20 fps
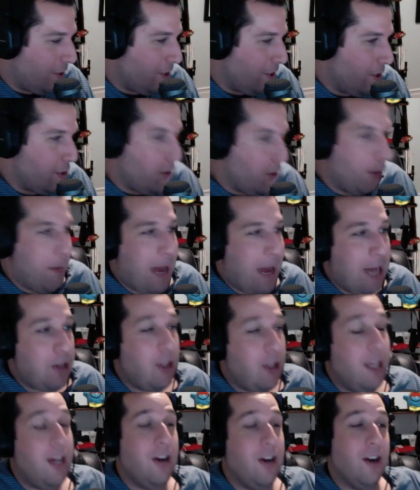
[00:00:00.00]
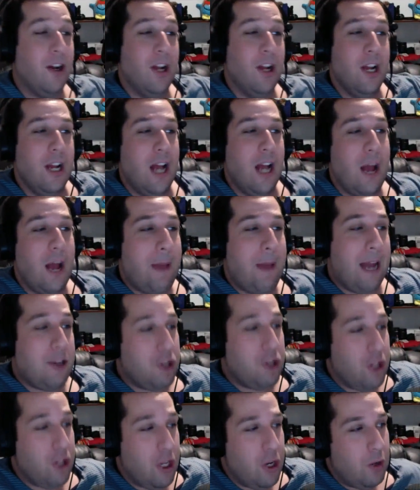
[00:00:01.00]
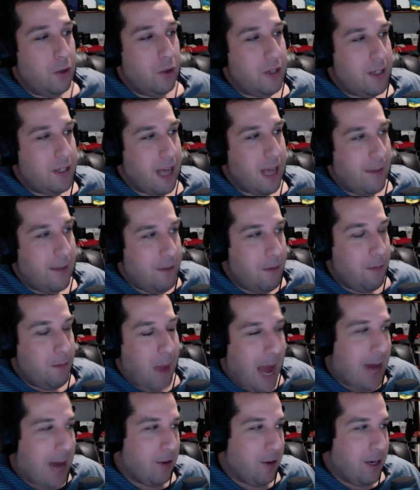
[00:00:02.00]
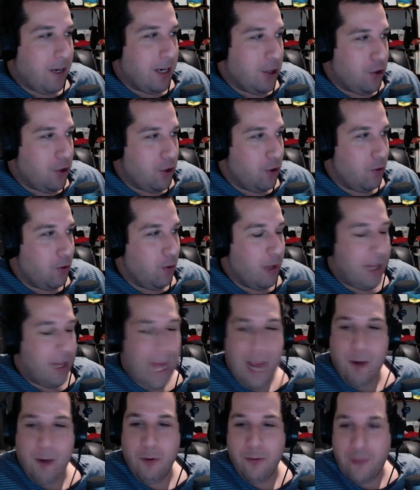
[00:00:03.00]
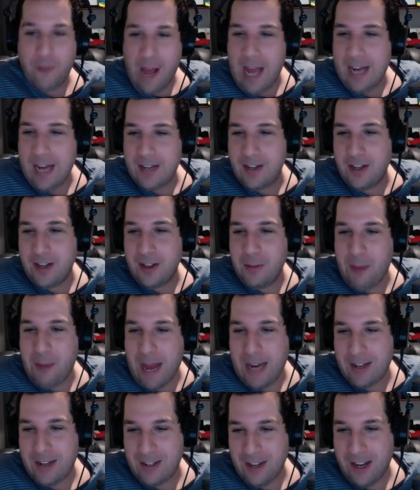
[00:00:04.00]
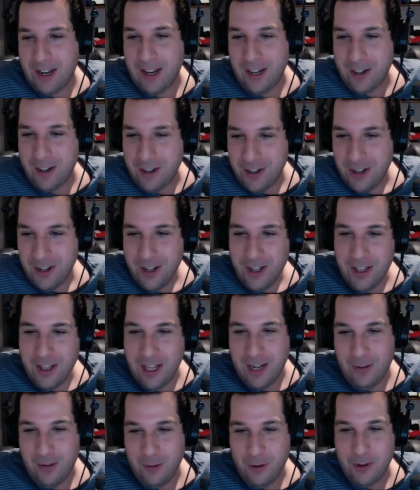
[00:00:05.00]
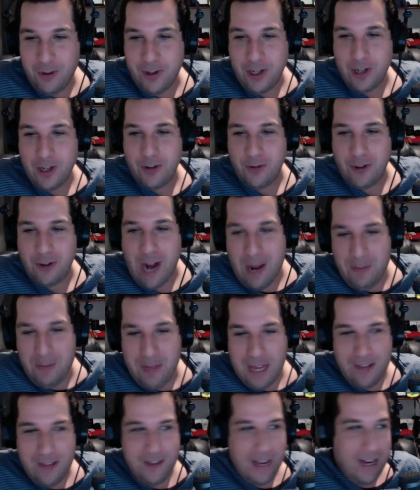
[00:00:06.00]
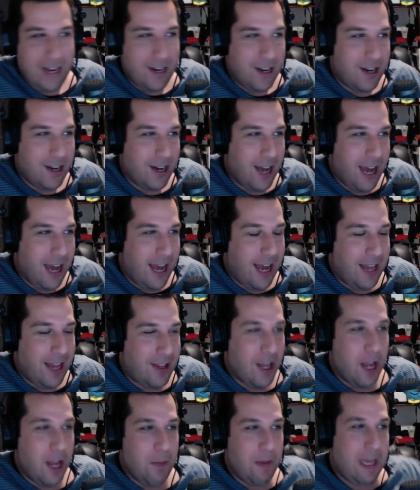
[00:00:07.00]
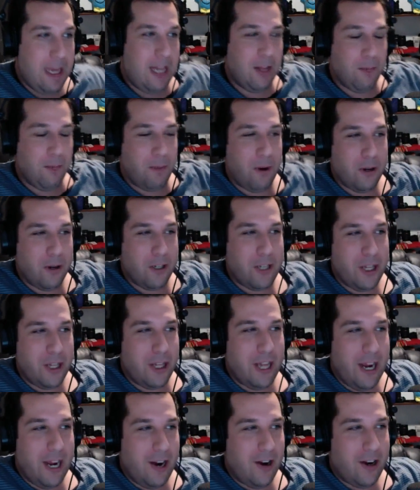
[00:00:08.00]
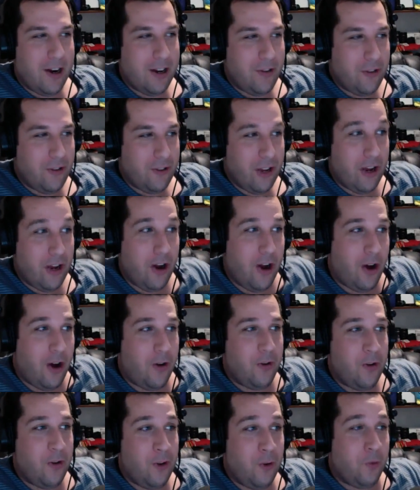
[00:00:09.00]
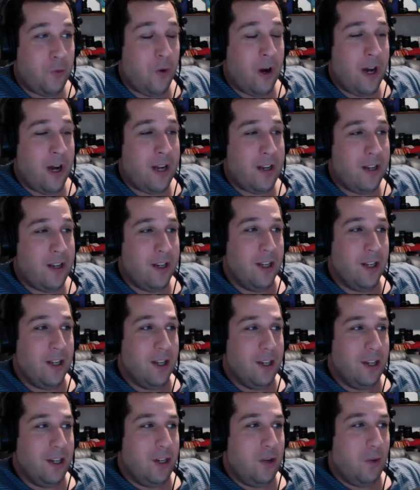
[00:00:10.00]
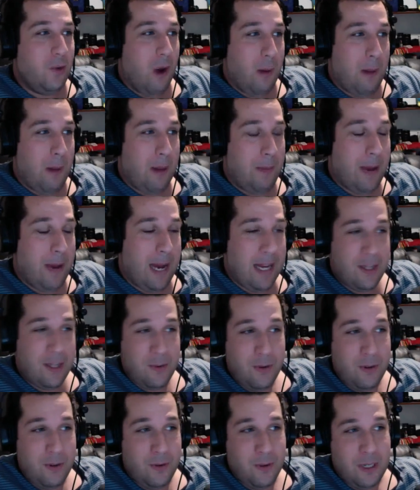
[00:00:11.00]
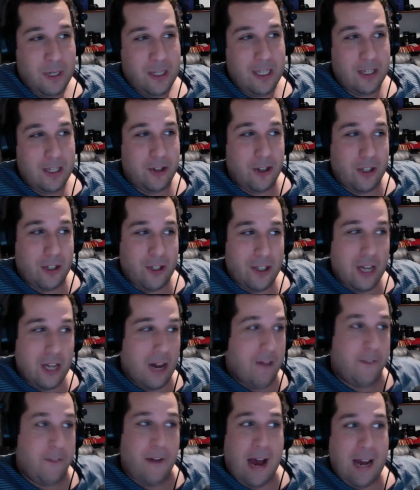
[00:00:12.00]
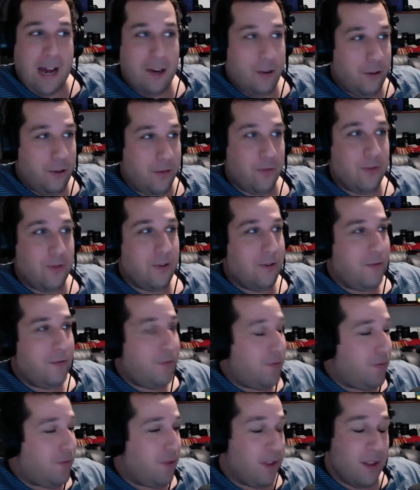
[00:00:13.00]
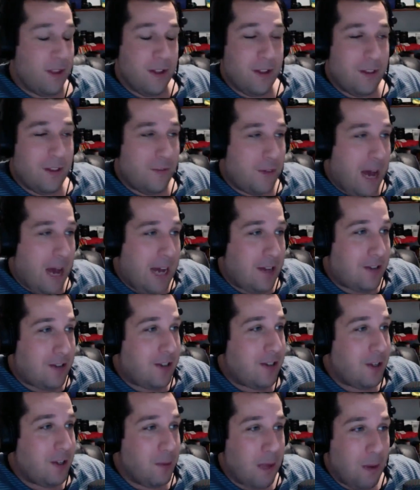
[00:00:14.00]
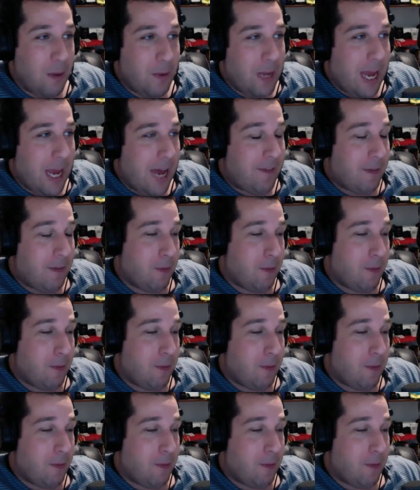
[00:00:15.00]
So imagine the Note 7 battery issue with Equifax on the backside. Like, we're just going to grab that data, and being the person there can just say, "Oh, you want my passwords? Well, let's just file through the file system that we have.